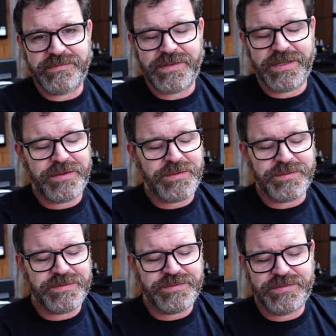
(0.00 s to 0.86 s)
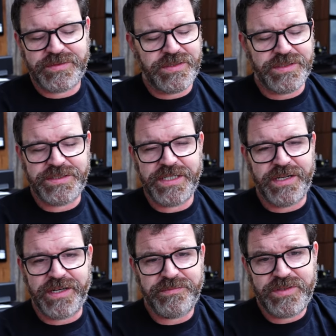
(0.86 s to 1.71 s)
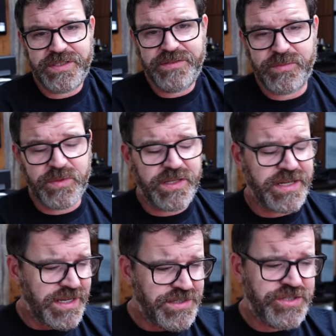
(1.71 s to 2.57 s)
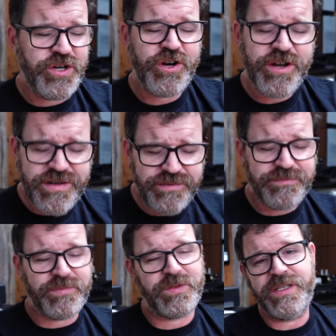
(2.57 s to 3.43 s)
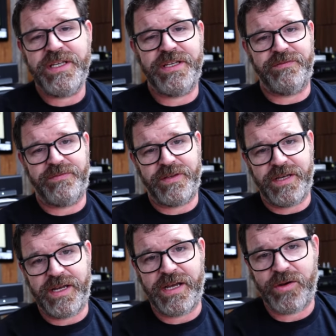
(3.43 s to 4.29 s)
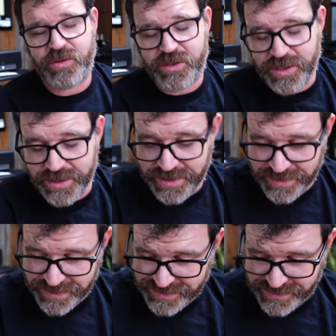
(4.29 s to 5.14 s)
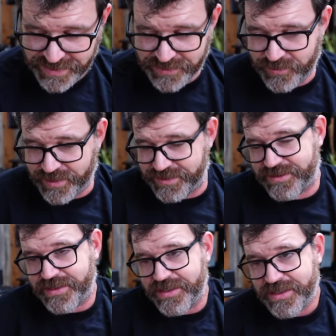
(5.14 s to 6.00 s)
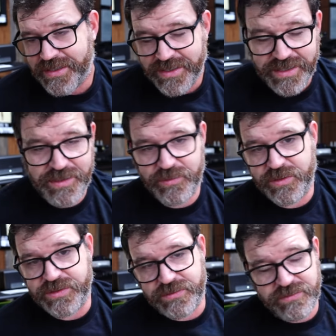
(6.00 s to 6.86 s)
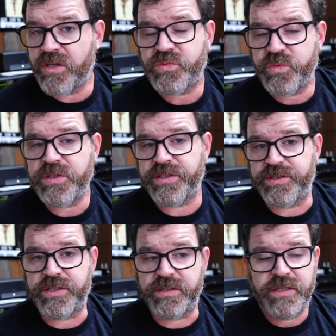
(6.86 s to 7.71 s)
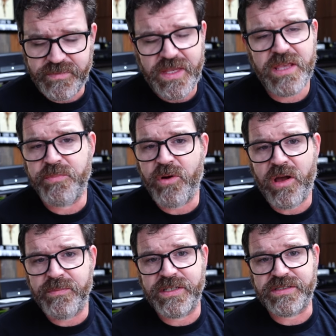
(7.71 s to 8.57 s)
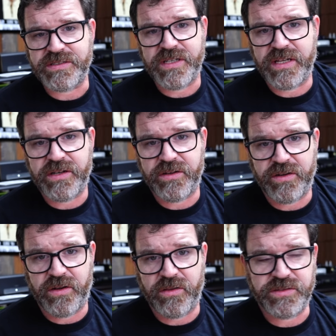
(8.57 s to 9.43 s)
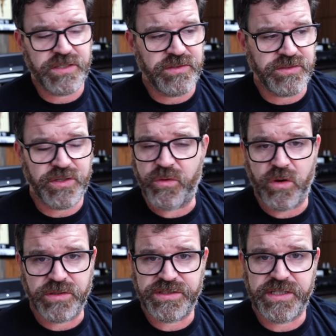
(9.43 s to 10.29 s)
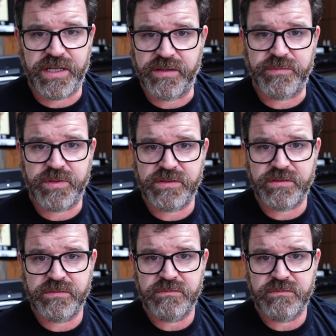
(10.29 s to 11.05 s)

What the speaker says: I know, cliche, unbelievable. Like, I couldn't believe how clean this thing was. It's really good. The problem is it's $900 and there's no RCA inputs.